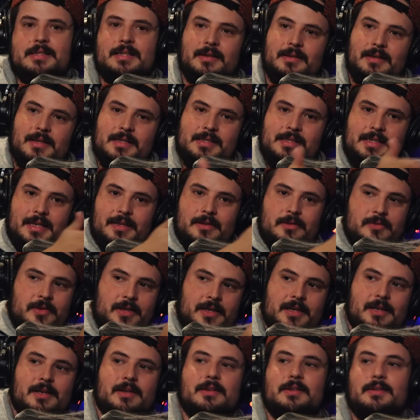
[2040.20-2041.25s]
I'm going to stand over
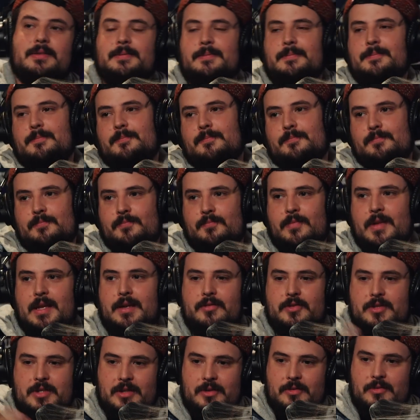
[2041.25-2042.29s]
here. You don't need them
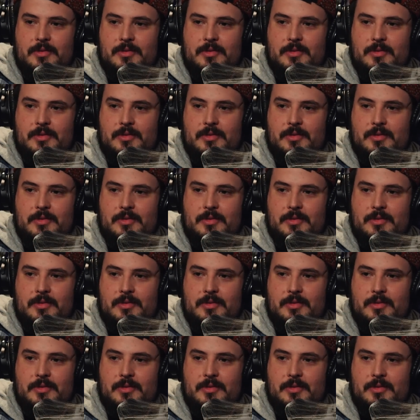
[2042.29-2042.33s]
anymore. To you